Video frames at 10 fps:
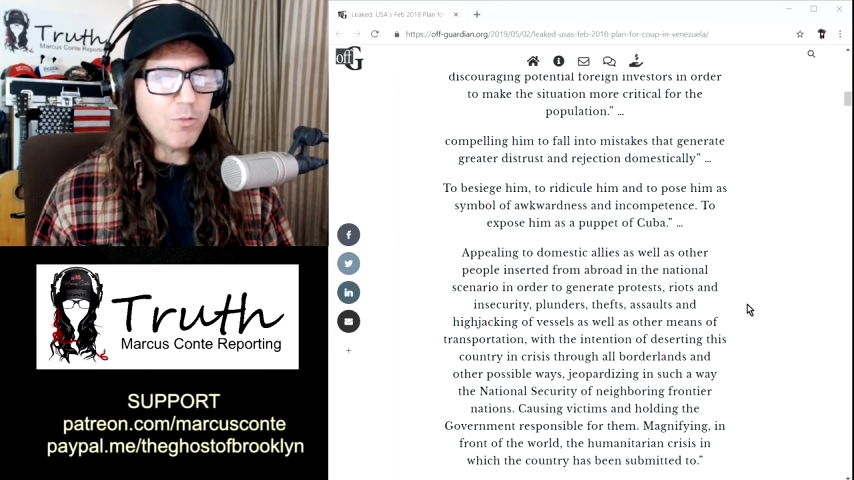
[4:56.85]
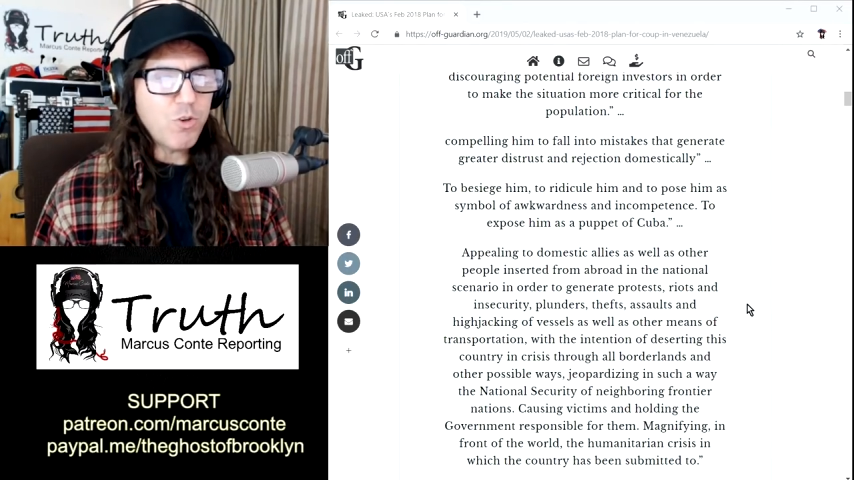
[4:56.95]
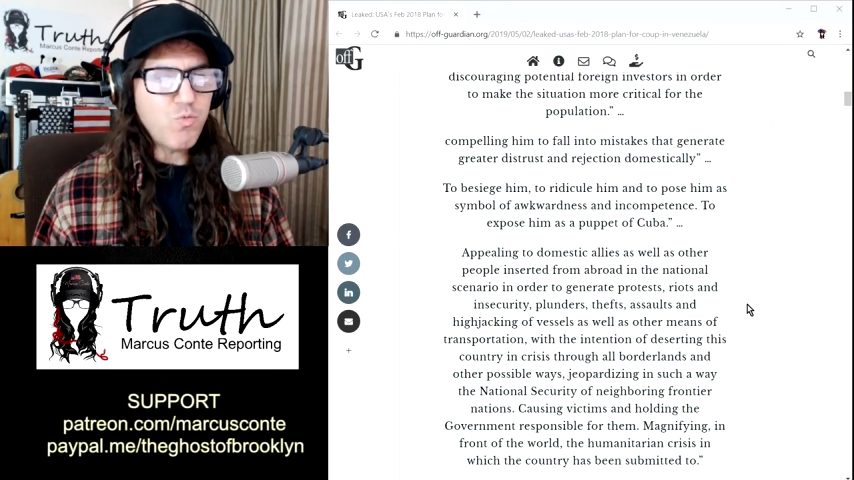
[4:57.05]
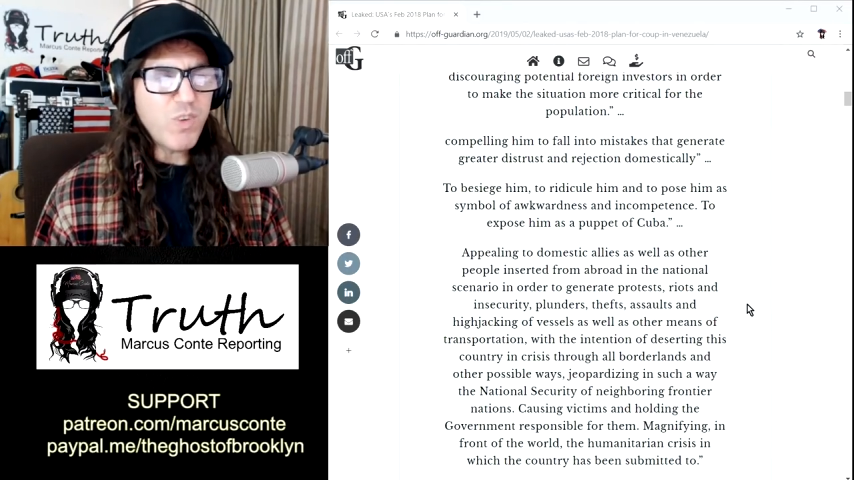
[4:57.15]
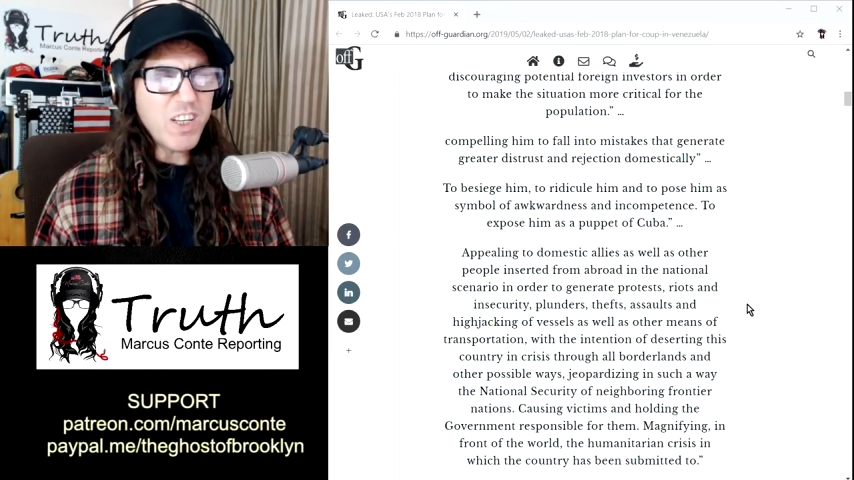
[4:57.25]

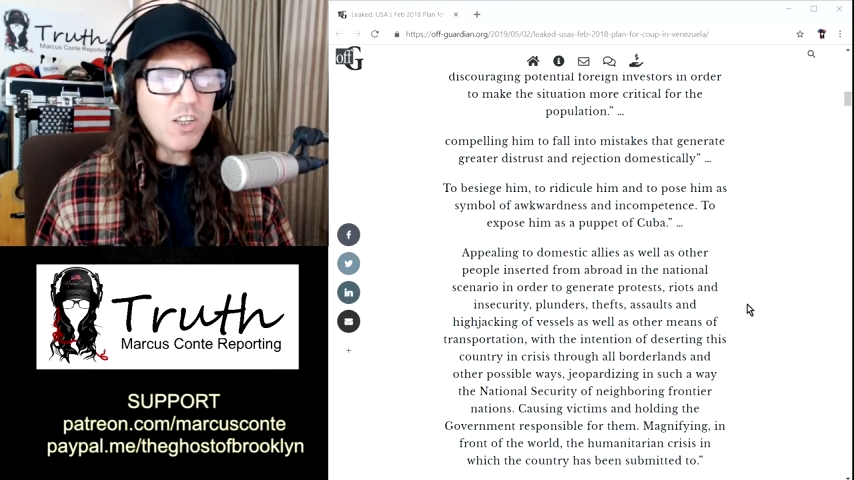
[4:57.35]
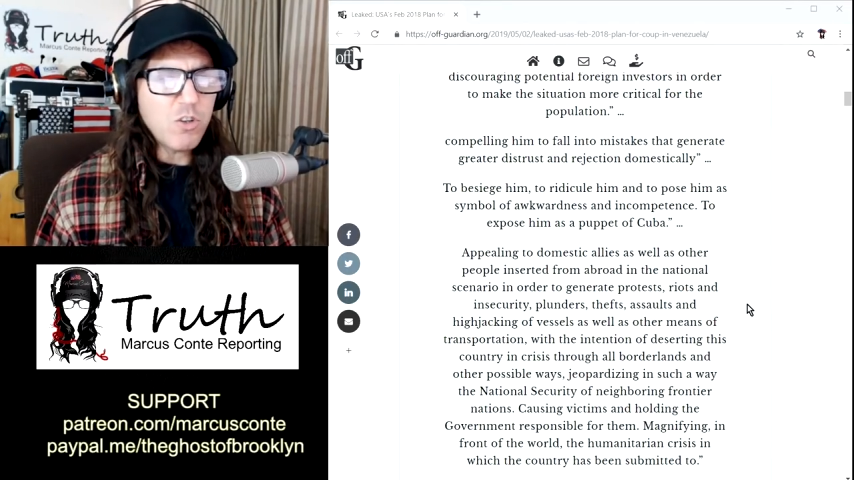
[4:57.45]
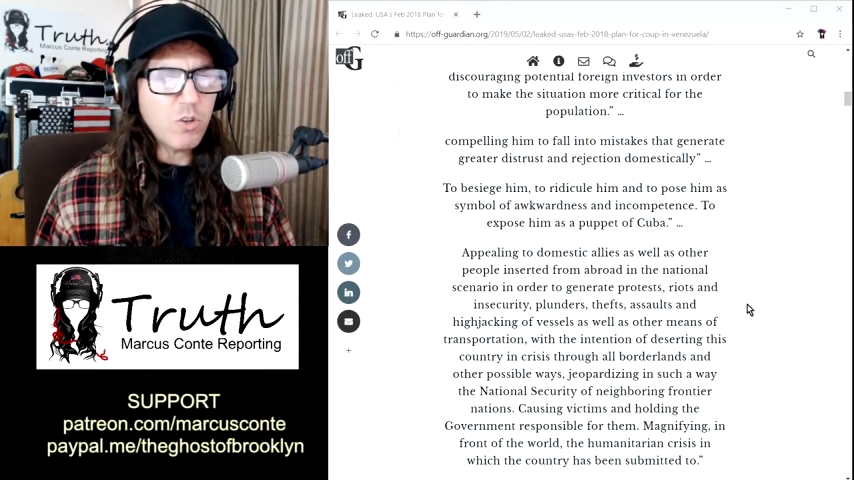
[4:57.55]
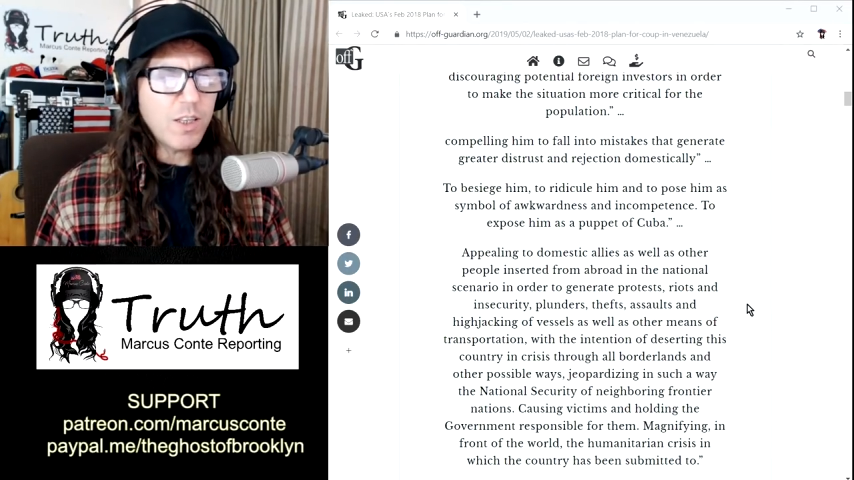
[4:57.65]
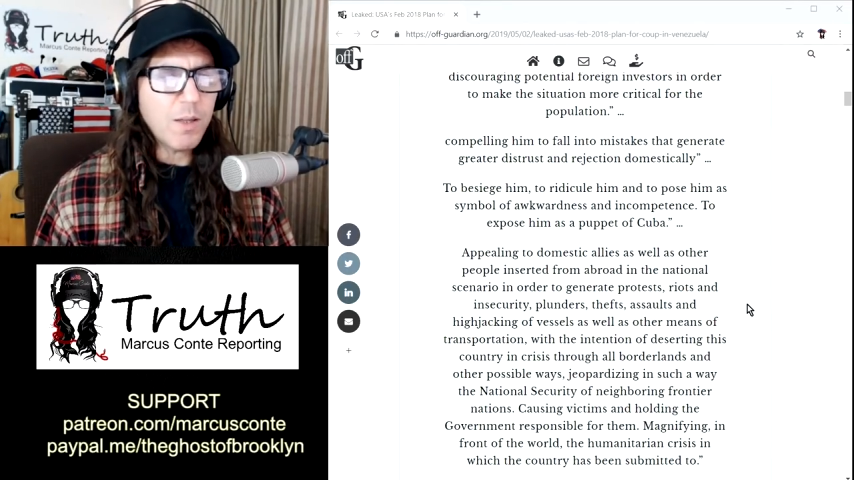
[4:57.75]
to
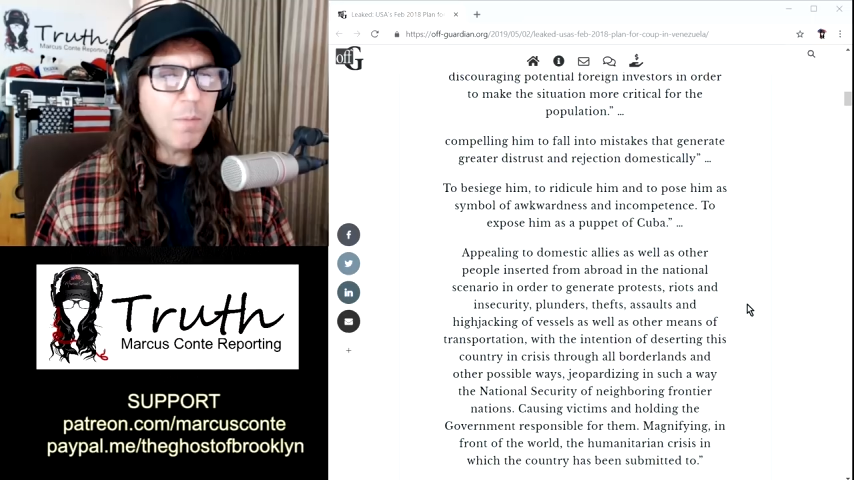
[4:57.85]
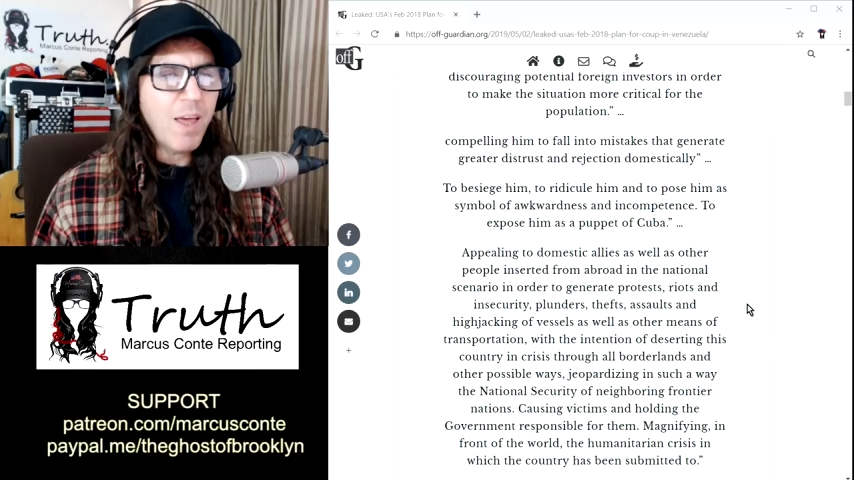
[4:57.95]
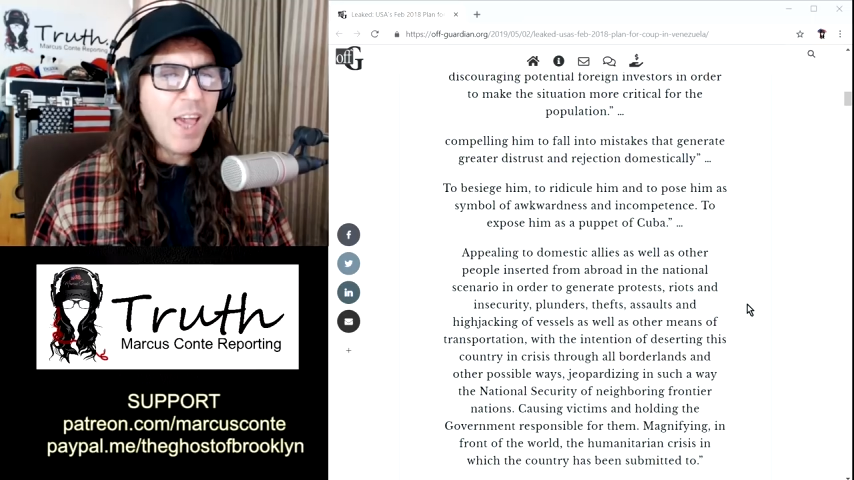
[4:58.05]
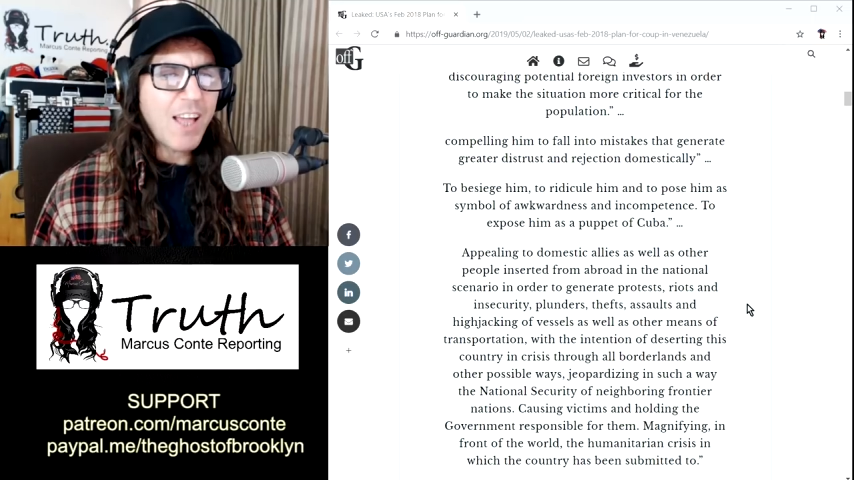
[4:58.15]
ridicule him,